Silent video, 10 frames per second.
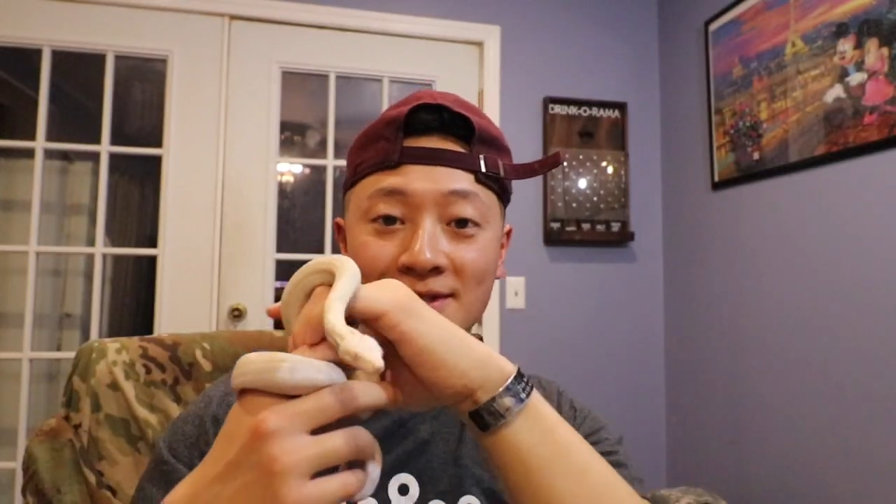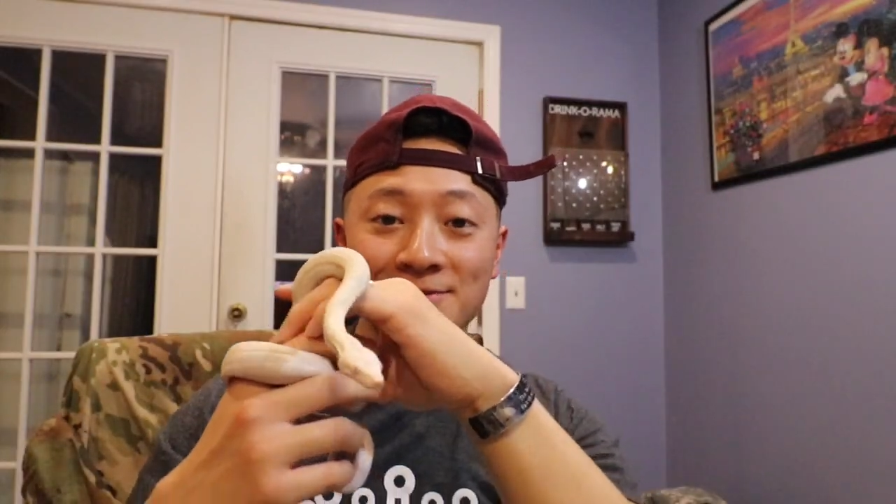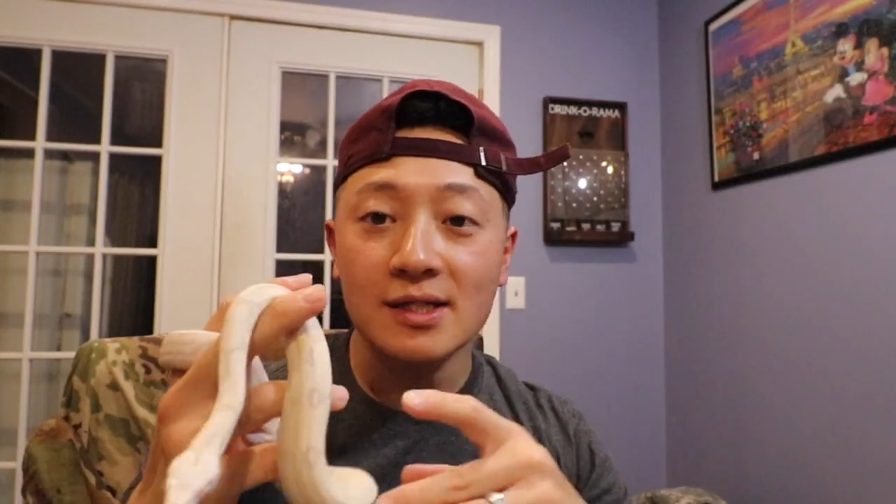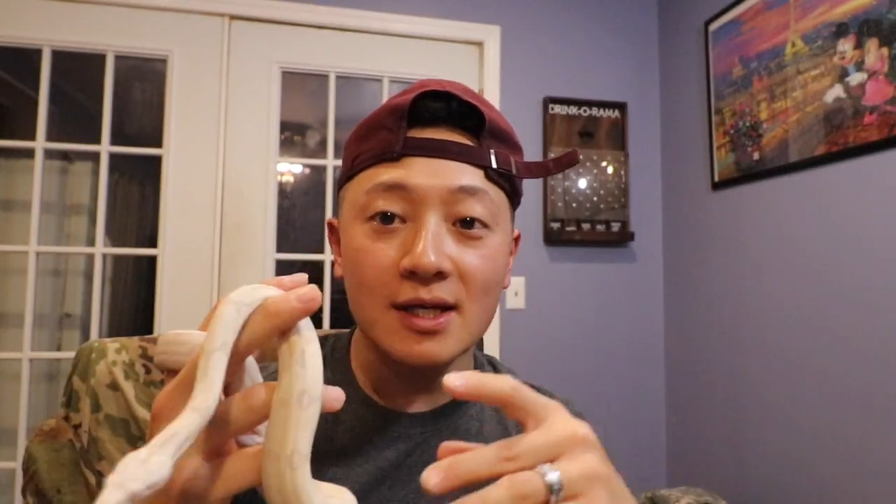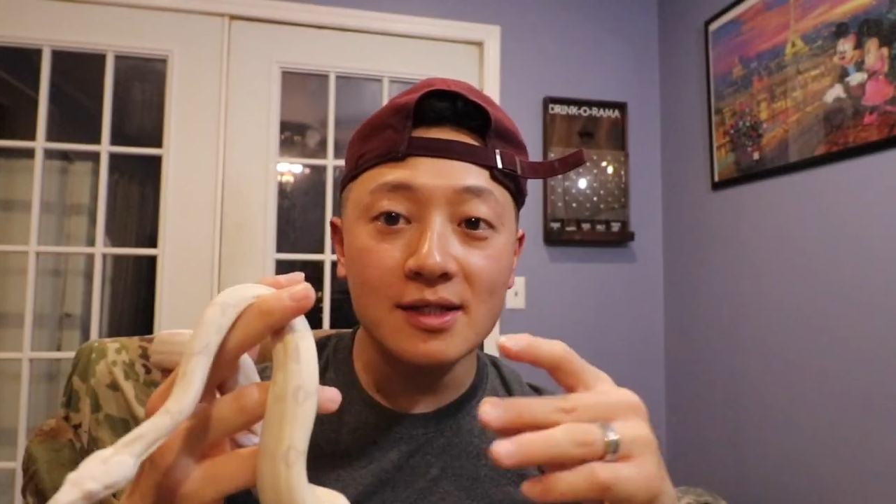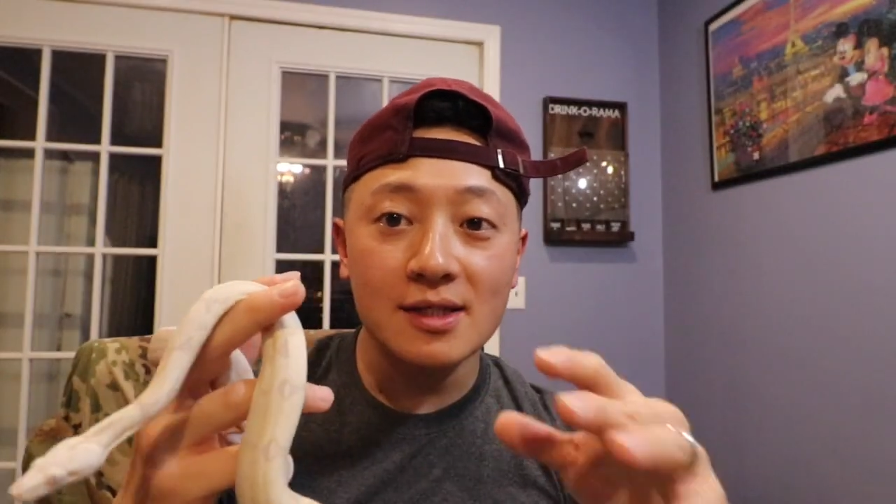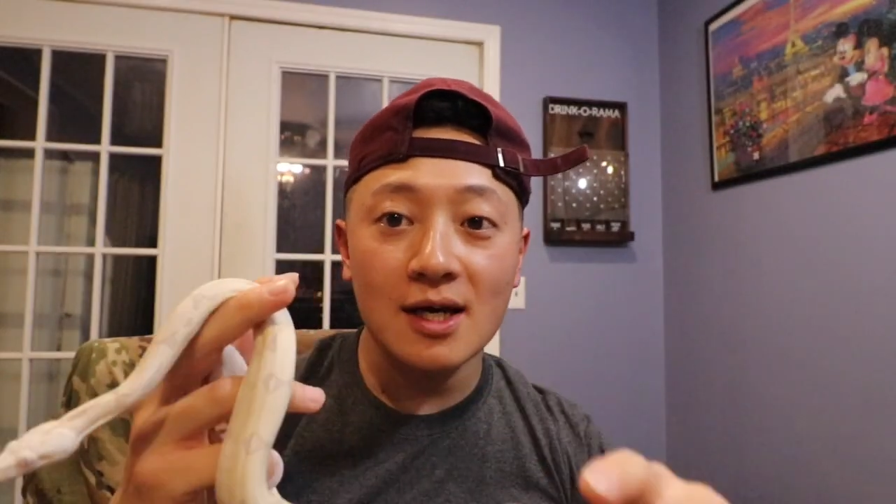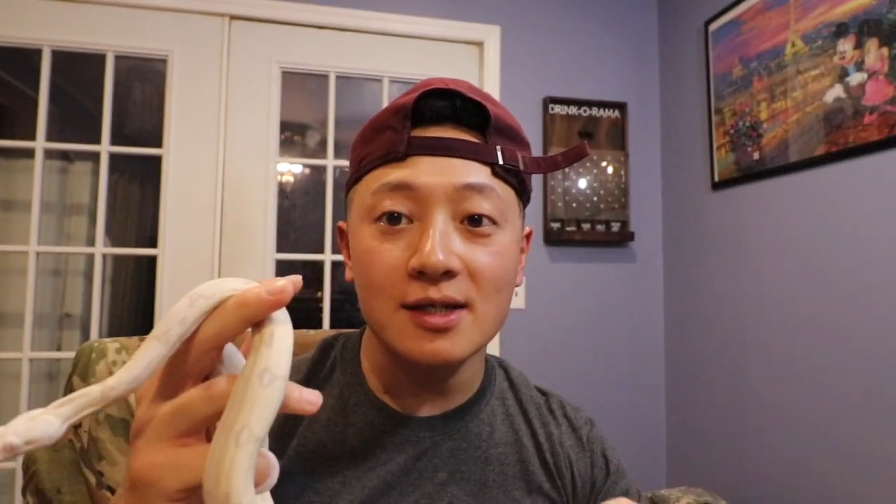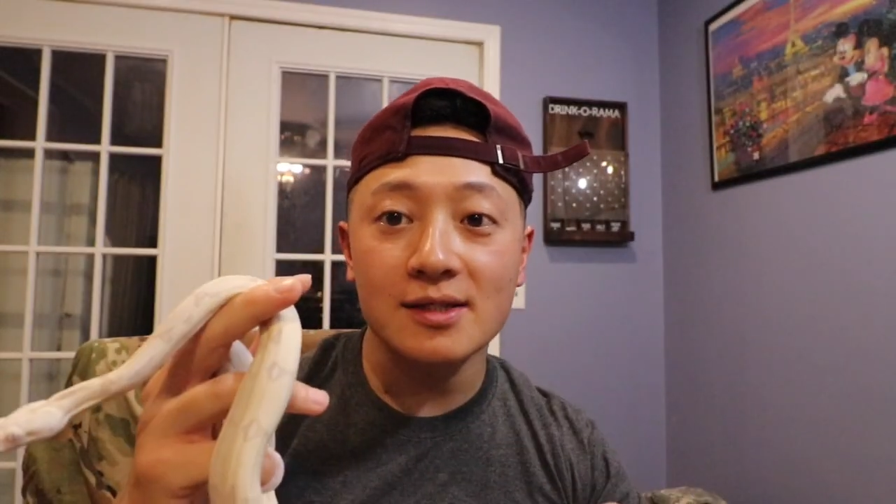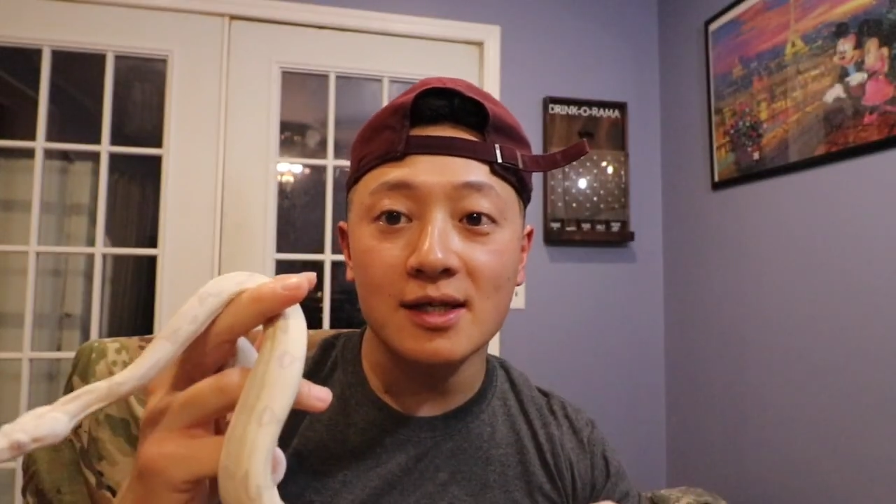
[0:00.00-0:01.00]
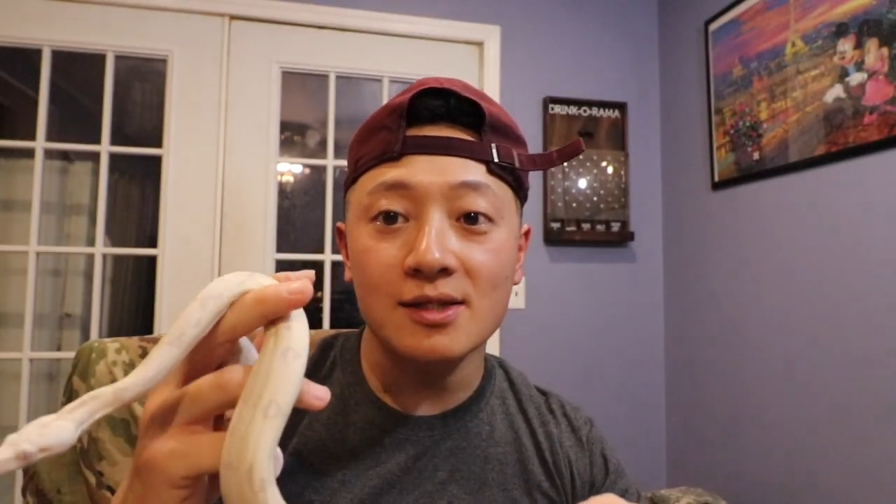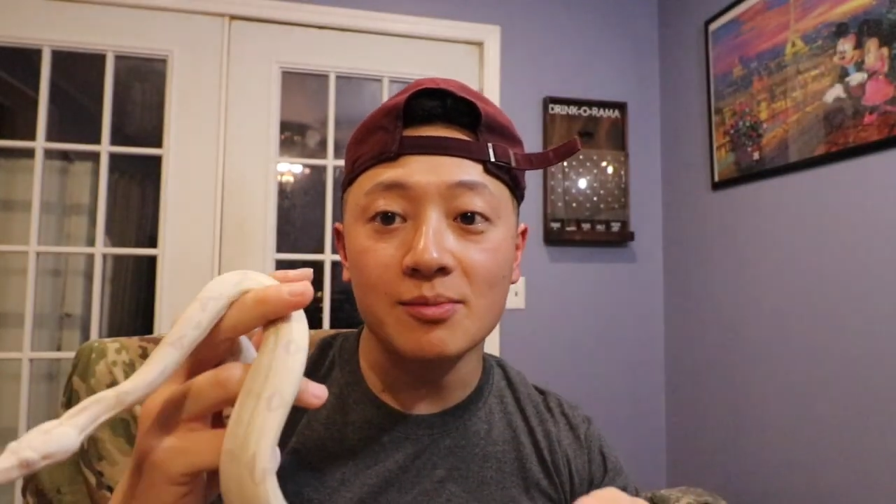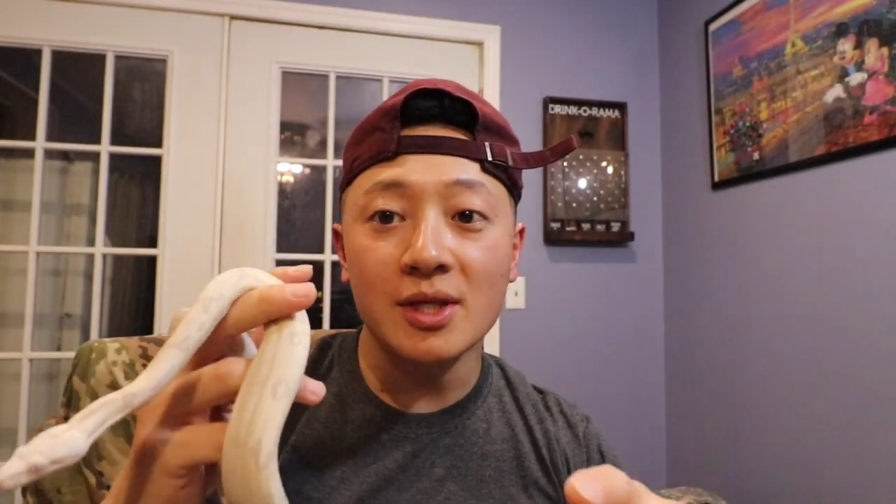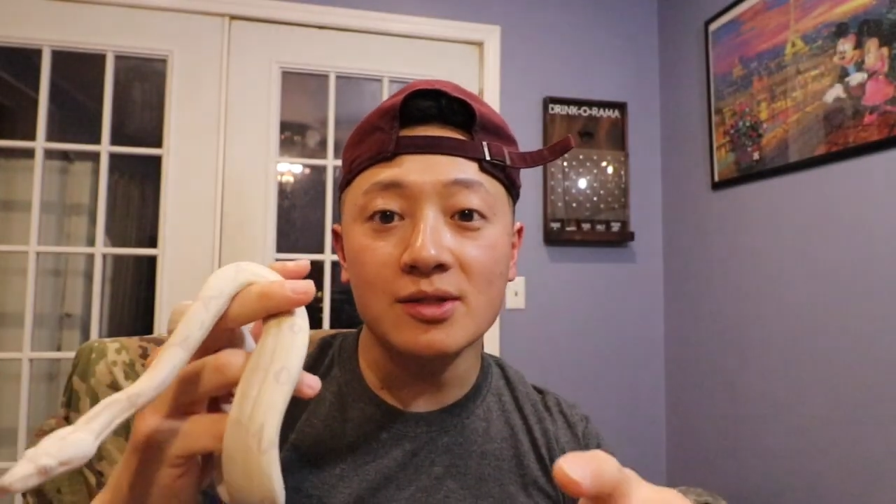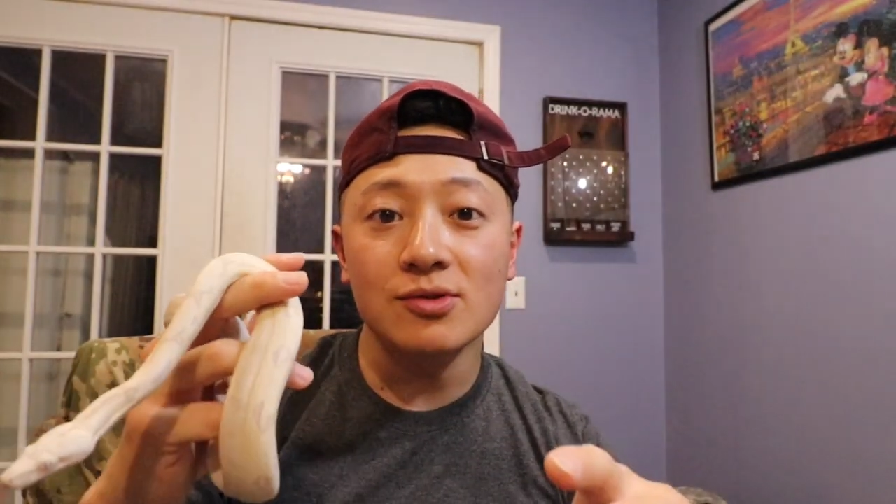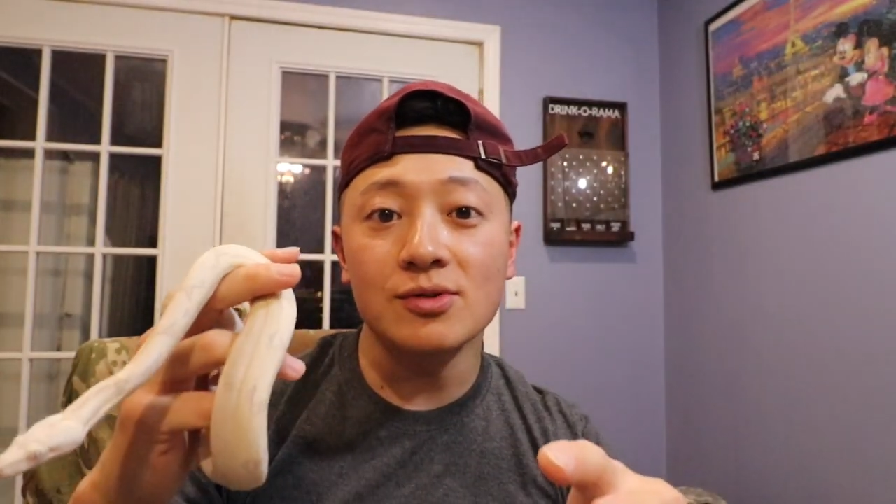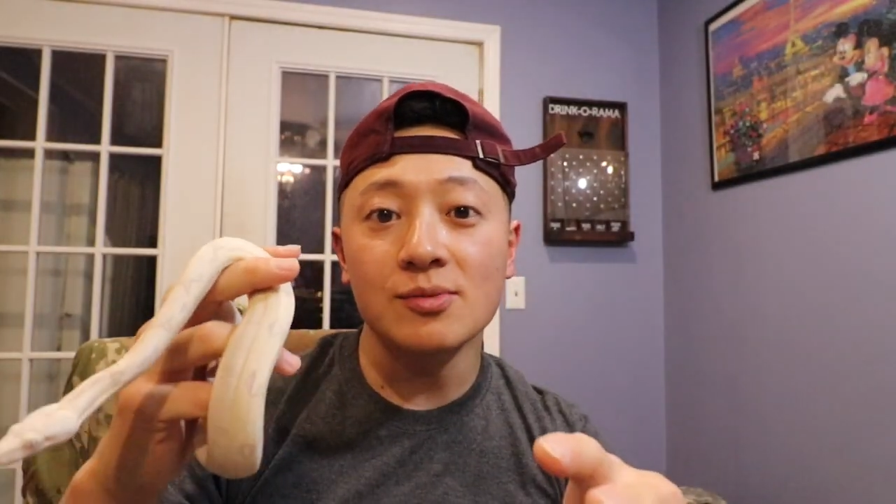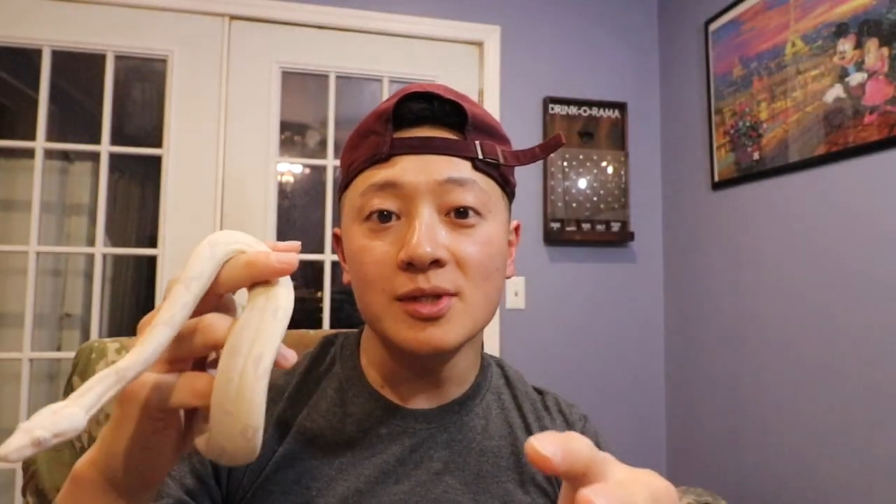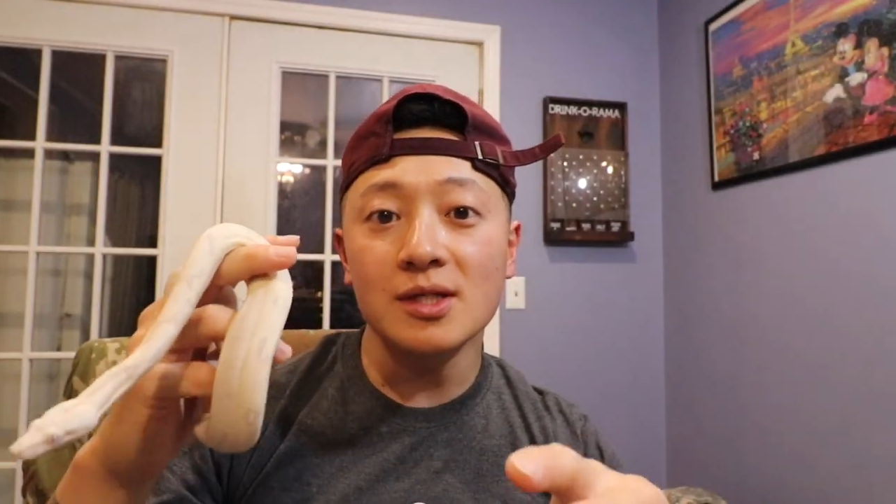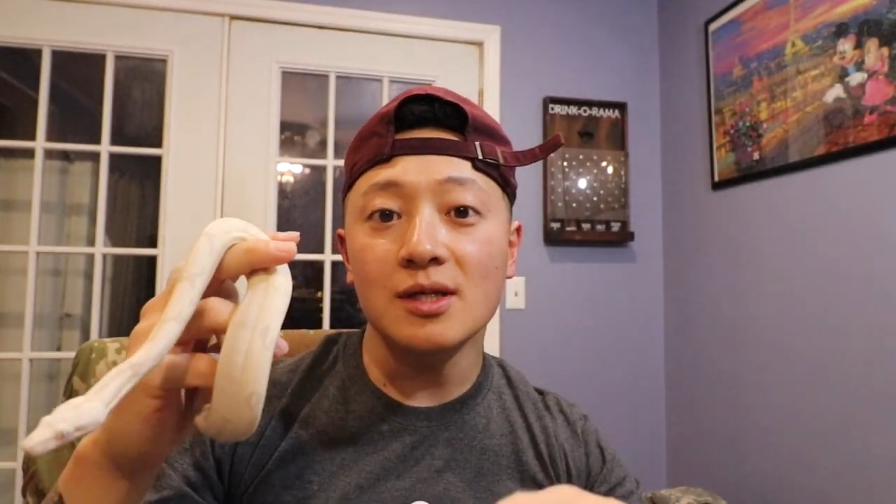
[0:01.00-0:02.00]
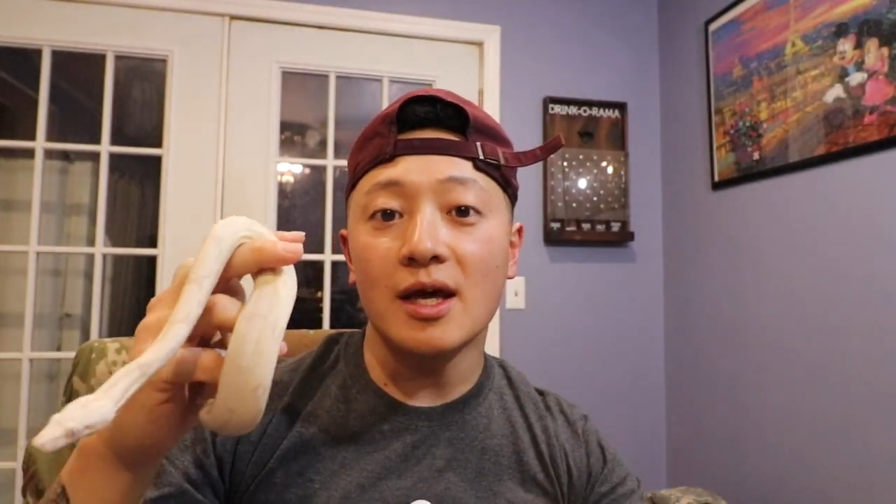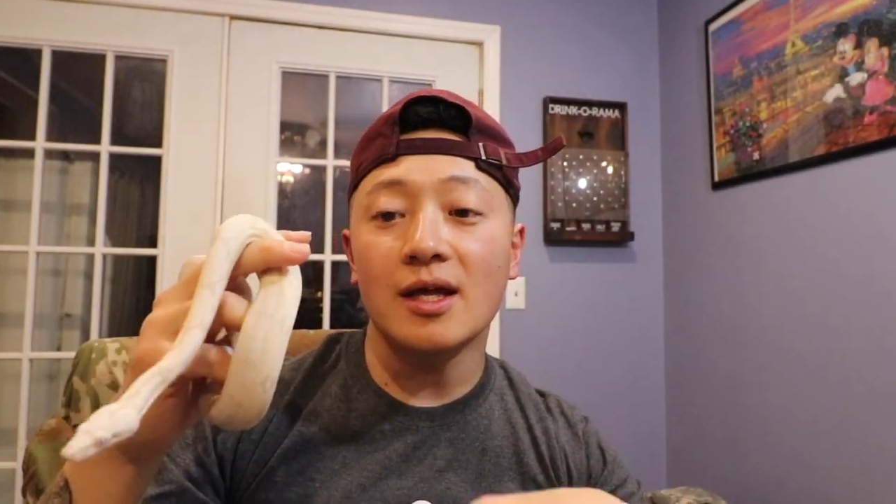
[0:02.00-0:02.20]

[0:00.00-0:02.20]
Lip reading: The snake is kind of sentimental to me,